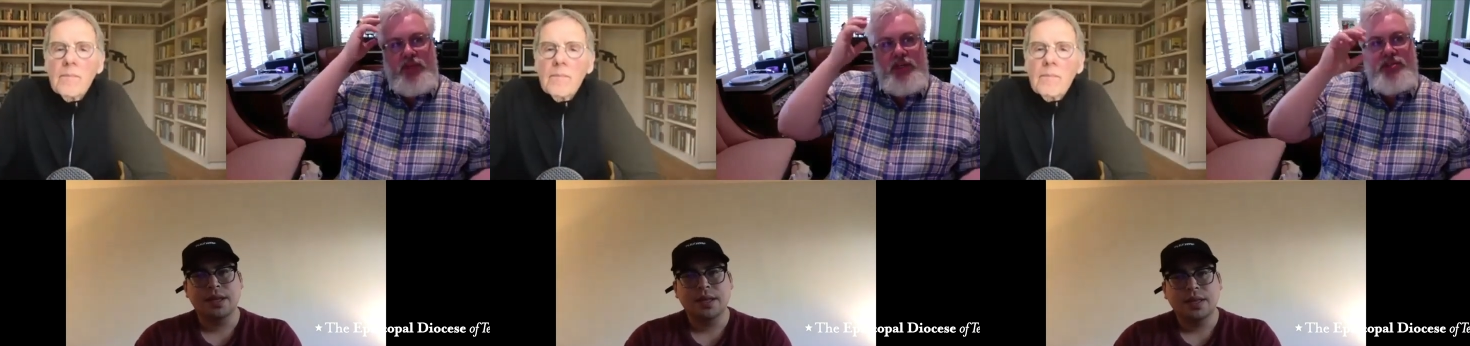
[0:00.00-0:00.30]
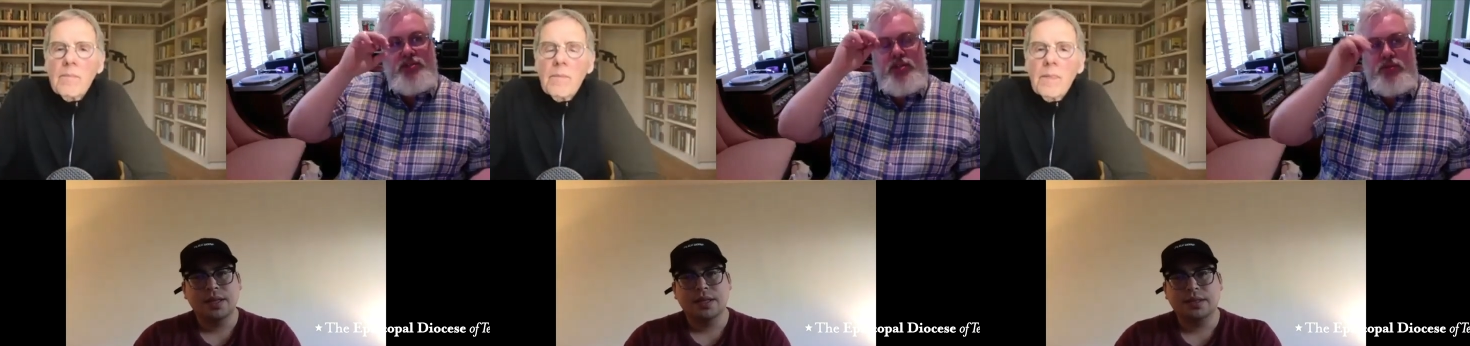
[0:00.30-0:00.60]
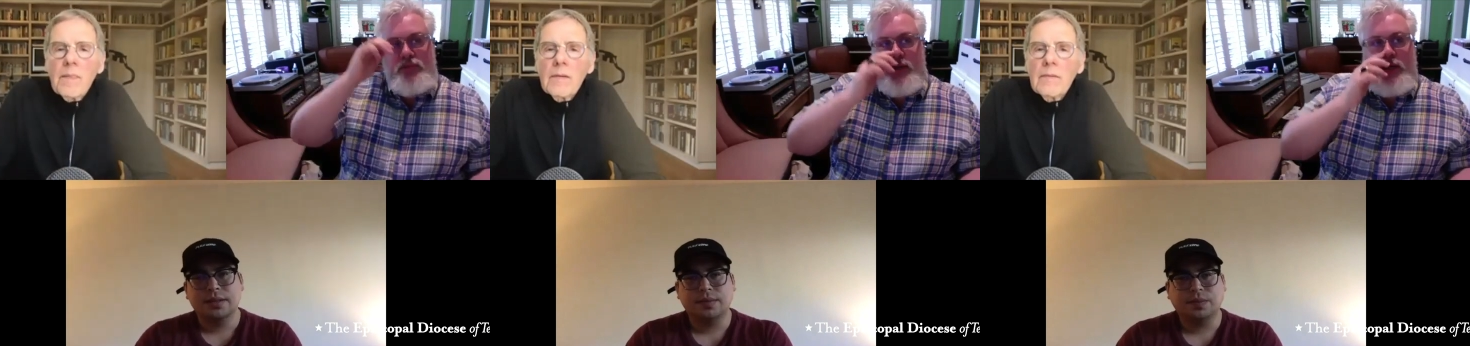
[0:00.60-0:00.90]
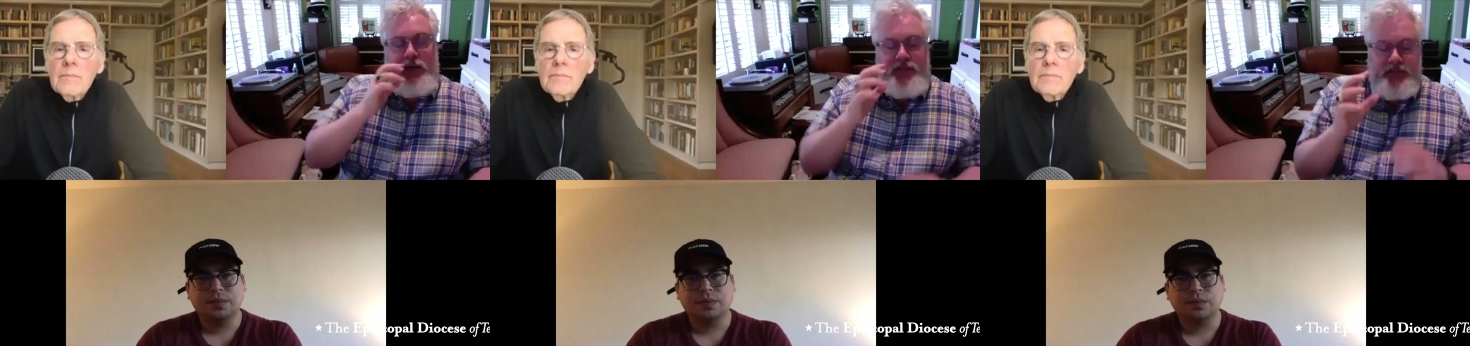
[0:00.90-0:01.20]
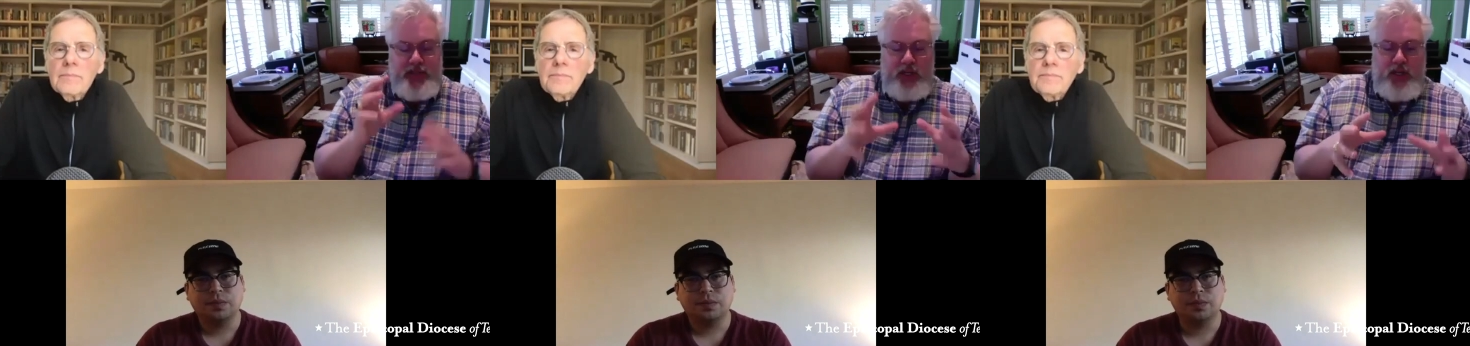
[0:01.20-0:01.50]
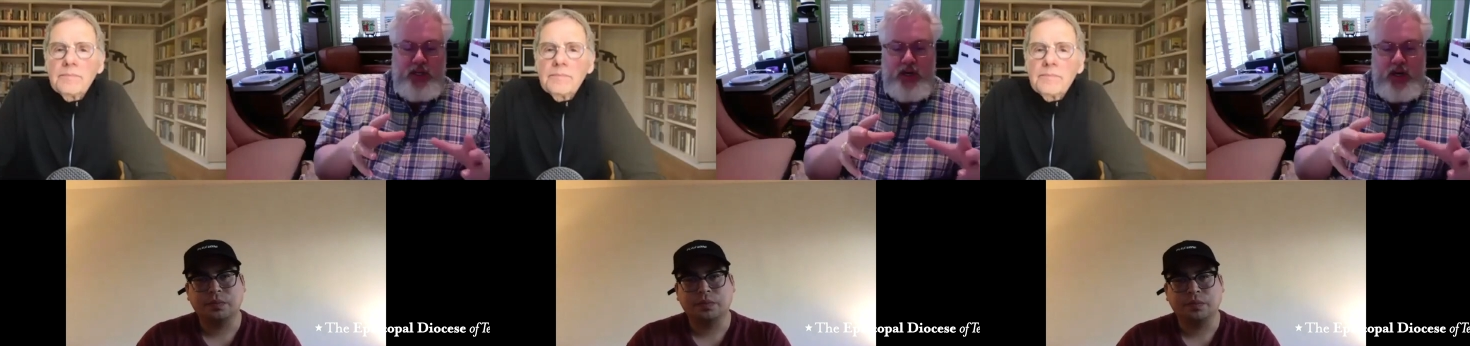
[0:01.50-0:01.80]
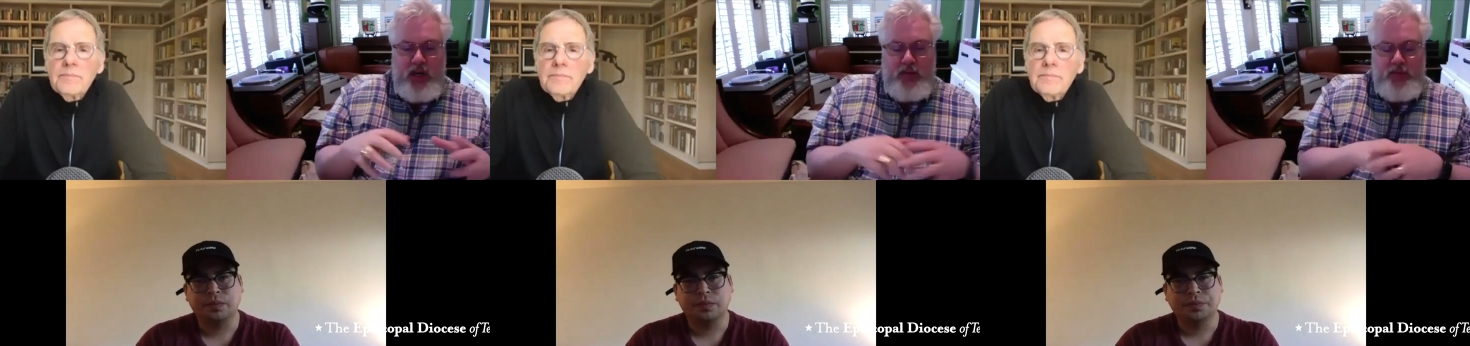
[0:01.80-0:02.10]
Speaker 1: piece too because
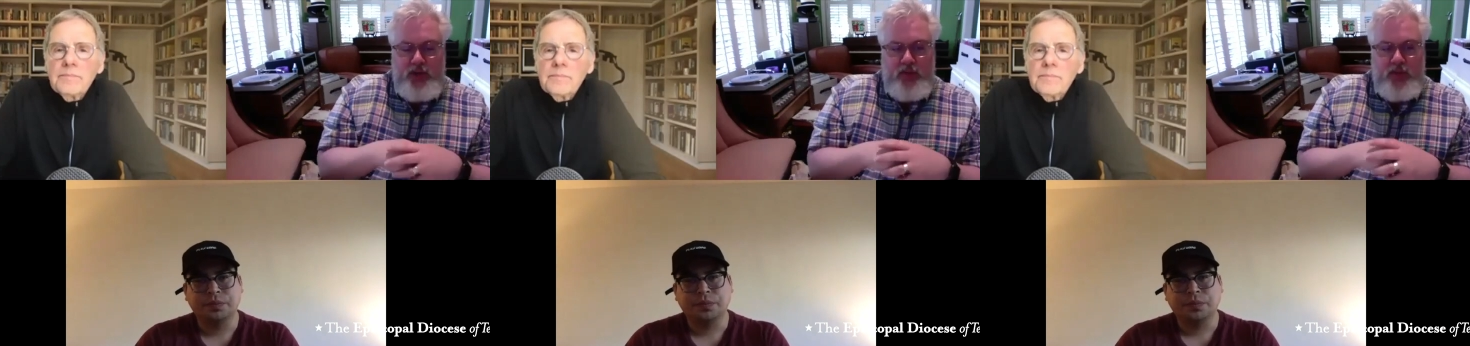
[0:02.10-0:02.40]
uh, you know we